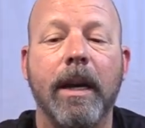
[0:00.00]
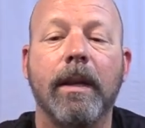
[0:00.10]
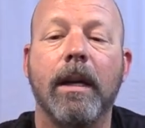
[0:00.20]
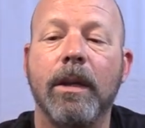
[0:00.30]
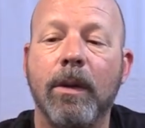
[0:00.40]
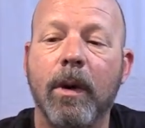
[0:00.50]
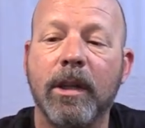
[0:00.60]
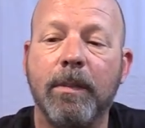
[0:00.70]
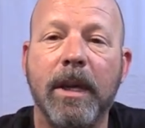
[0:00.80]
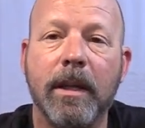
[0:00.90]
and then a U
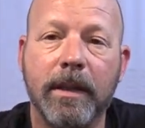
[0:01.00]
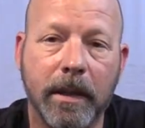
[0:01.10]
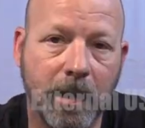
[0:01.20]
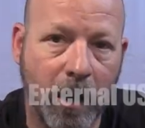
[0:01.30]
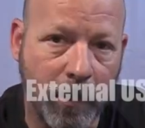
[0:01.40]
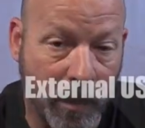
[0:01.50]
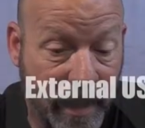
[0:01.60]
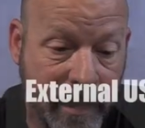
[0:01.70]
S B that's going to go to an